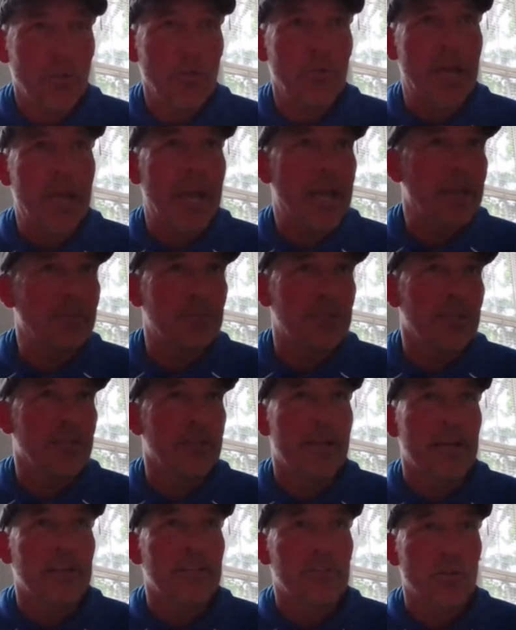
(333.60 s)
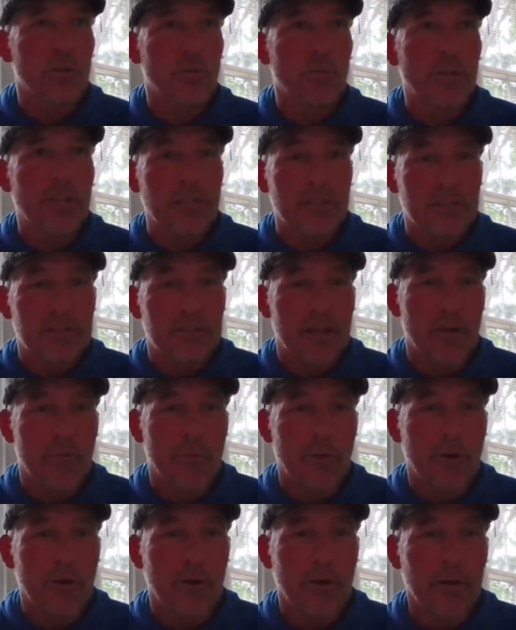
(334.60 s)
2 games in the next 2 weeks
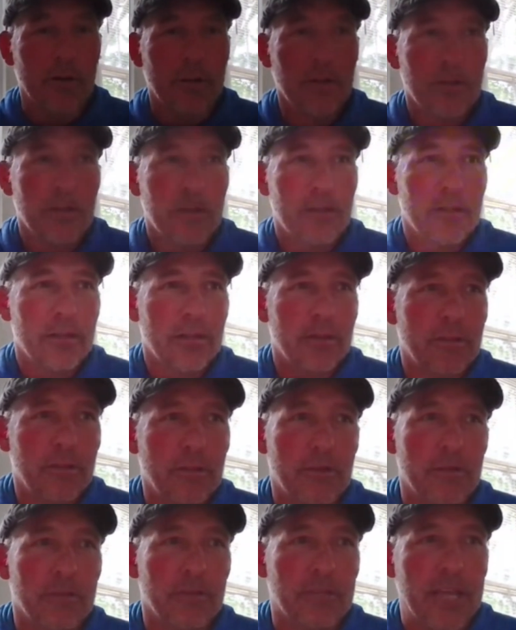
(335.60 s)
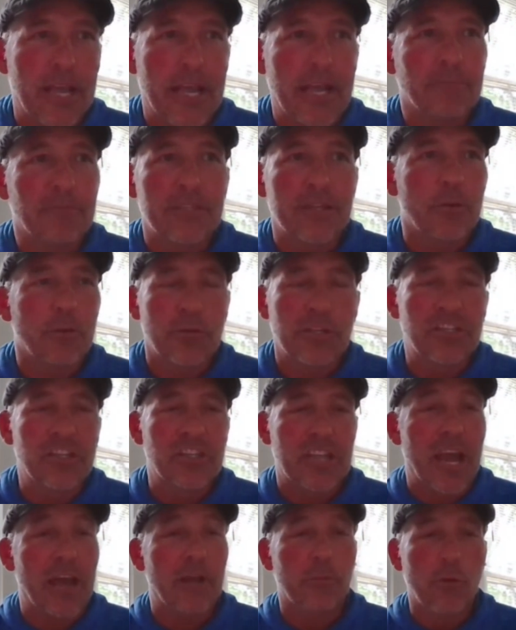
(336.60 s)
that were games that we
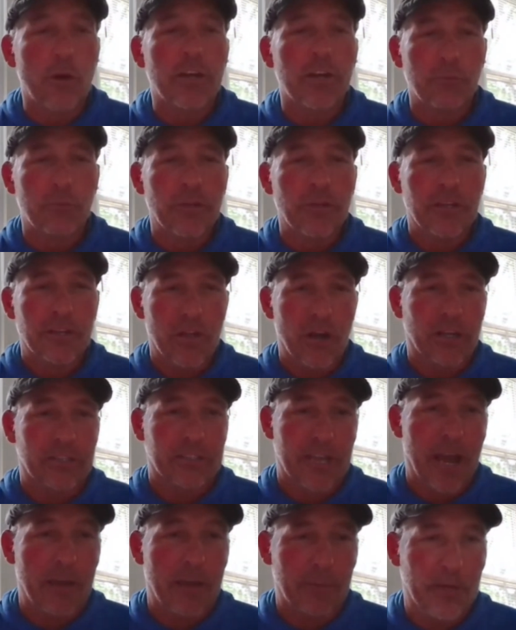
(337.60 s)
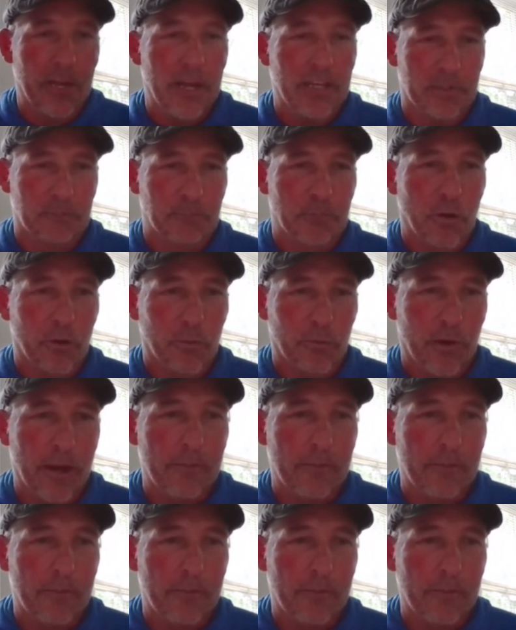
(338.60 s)
just hadn't won in a really long time as a program.